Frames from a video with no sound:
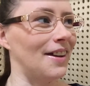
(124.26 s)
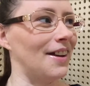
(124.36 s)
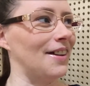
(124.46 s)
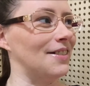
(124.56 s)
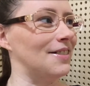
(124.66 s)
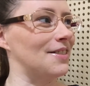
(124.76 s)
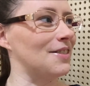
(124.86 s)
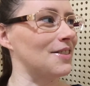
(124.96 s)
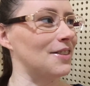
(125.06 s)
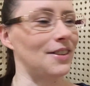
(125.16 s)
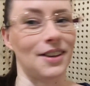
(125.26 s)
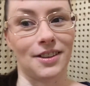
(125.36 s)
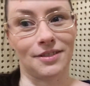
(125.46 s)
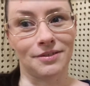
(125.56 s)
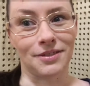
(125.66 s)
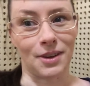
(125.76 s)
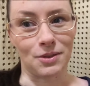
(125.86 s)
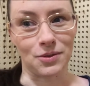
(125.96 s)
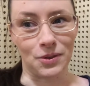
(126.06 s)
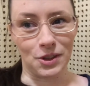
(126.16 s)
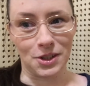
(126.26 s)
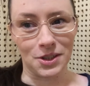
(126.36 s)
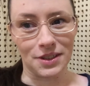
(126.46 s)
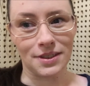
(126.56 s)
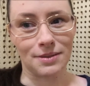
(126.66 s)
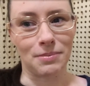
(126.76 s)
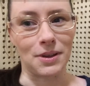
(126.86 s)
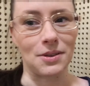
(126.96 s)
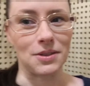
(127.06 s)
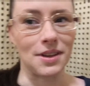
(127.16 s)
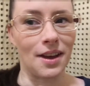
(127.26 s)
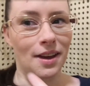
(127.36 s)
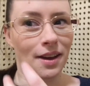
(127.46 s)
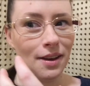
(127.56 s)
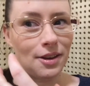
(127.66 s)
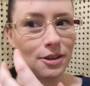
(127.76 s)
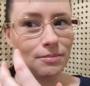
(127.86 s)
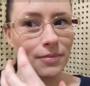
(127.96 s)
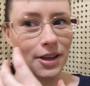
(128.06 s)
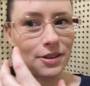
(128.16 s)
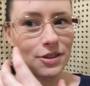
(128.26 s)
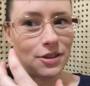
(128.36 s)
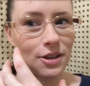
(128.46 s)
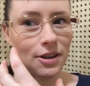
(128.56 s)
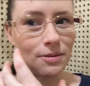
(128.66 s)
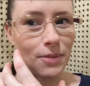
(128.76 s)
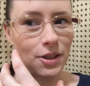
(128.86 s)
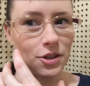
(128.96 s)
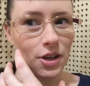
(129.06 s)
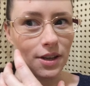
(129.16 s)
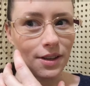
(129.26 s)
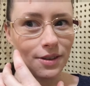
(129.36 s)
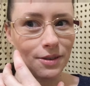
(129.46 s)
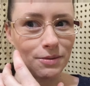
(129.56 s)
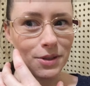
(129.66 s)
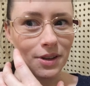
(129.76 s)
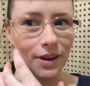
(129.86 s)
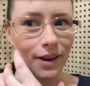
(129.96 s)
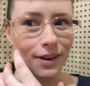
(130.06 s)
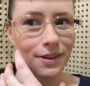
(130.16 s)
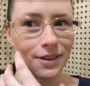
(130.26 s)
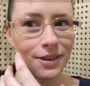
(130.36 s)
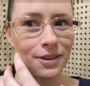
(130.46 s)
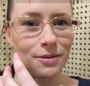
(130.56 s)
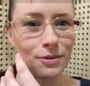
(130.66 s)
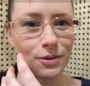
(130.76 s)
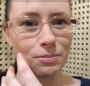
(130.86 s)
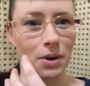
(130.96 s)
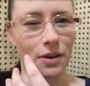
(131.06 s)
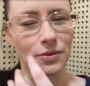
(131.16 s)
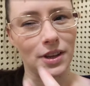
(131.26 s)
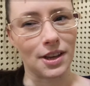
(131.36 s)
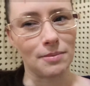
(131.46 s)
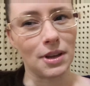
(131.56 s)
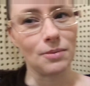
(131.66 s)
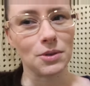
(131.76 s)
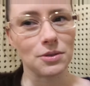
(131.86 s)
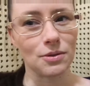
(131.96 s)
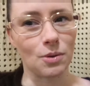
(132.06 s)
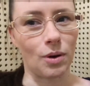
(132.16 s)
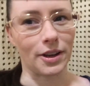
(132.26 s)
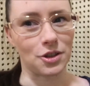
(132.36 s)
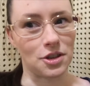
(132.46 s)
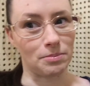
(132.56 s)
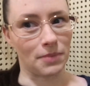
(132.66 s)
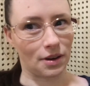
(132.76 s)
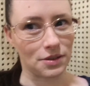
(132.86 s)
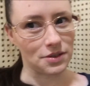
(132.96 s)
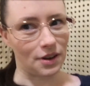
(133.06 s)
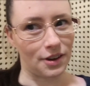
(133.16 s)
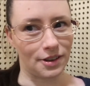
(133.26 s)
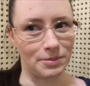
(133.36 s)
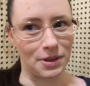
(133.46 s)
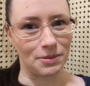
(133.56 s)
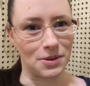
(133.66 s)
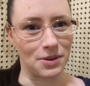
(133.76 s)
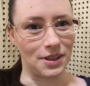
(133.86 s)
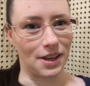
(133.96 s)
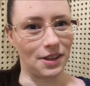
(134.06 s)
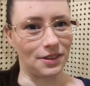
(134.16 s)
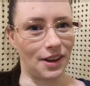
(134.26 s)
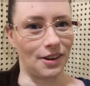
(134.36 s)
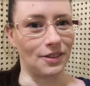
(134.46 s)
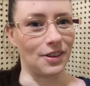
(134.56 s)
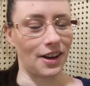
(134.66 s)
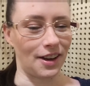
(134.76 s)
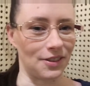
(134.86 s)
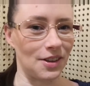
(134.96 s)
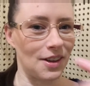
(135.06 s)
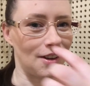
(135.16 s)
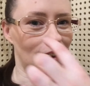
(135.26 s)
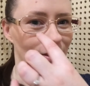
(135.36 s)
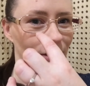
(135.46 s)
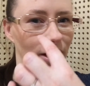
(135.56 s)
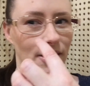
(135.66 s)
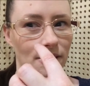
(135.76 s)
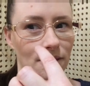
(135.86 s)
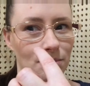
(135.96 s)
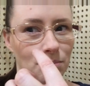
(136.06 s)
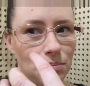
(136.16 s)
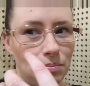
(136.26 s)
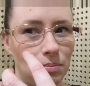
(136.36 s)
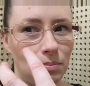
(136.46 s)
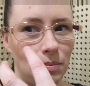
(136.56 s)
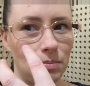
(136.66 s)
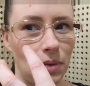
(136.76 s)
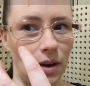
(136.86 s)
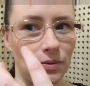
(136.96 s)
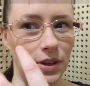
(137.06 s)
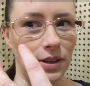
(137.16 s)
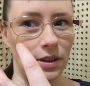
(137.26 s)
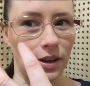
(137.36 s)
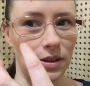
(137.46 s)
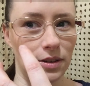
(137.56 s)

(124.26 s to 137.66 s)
and yeah, that was foolishness because my cheek was like puffy. I mean, it wasn't quite chipmunk style, but it was sort of getting there, and then I had like puffy, like